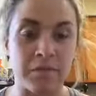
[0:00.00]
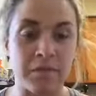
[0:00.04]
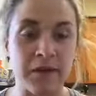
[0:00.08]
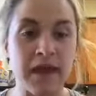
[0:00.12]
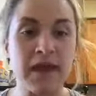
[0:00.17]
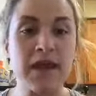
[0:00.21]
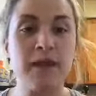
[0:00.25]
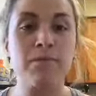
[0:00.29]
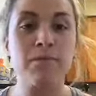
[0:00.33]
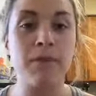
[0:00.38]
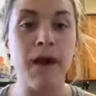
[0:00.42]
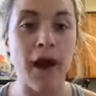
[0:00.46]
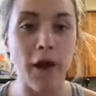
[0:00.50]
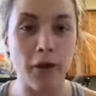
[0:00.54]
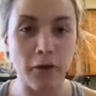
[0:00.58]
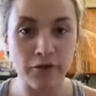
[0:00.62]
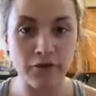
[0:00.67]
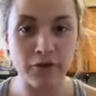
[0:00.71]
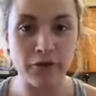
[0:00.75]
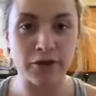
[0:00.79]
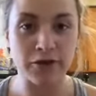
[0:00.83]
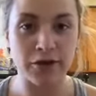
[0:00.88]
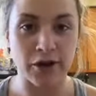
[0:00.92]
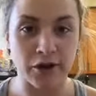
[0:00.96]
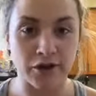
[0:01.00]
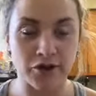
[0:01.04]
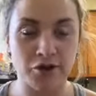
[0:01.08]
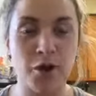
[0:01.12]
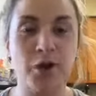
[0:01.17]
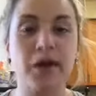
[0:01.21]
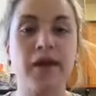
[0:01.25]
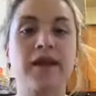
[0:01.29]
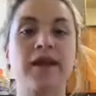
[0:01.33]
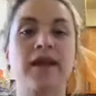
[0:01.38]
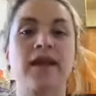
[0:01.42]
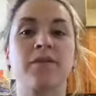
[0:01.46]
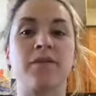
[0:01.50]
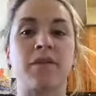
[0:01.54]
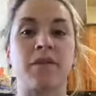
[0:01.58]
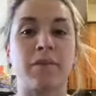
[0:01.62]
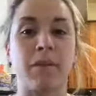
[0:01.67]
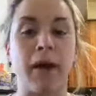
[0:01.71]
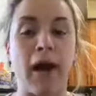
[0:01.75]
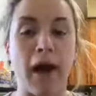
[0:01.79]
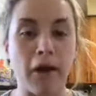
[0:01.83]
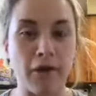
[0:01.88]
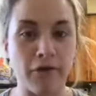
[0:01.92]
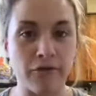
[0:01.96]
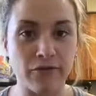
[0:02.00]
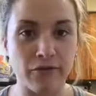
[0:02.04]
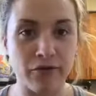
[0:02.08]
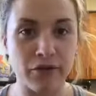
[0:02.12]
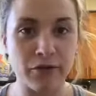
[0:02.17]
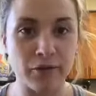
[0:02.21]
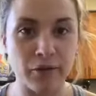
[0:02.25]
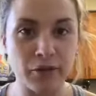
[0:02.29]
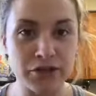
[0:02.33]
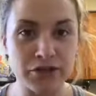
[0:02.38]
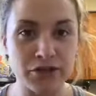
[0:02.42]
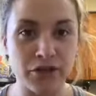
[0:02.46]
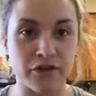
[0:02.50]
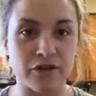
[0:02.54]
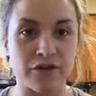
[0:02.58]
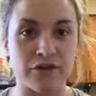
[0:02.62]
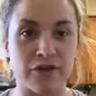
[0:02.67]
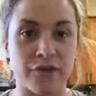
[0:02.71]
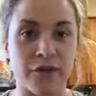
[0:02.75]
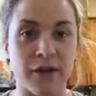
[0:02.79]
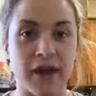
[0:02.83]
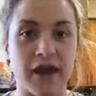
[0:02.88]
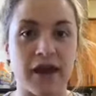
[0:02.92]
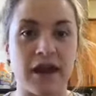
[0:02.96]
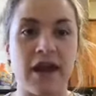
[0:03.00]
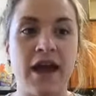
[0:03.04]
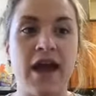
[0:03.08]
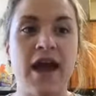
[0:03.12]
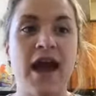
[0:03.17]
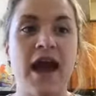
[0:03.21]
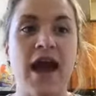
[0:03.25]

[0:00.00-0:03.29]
Be powerful in your choices, be powerful in what you're doing,